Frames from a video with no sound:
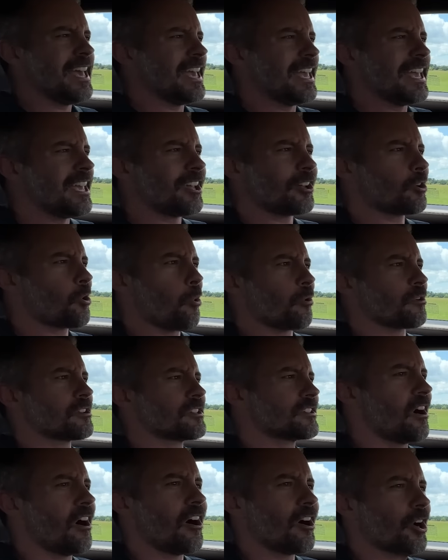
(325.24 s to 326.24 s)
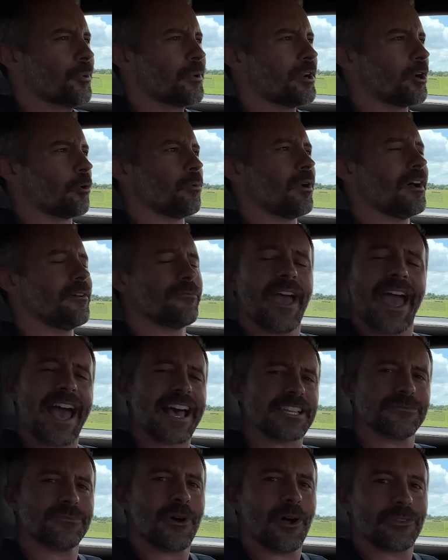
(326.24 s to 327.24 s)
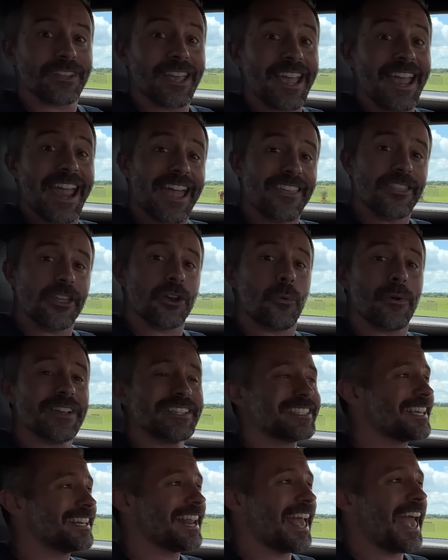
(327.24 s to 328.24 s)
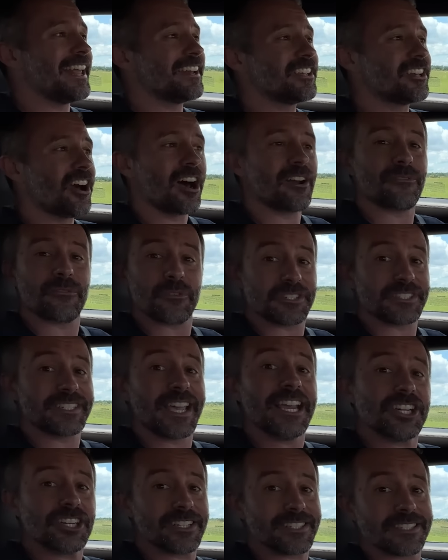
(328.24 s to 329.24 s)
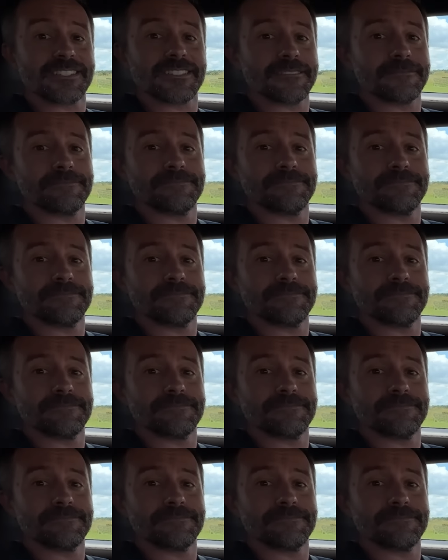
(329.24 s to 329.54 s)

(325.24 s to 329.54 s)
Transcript: Hit coarse concrete or rough asphalt, and the noise can end conversations.